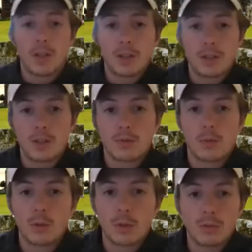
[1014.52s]
ranges. What
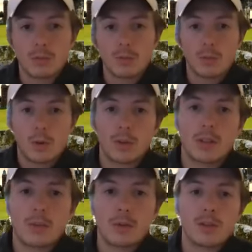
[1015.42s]
were the
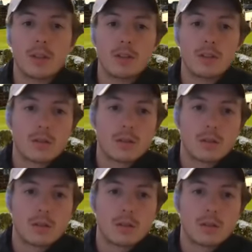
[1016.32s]
temperature ranges?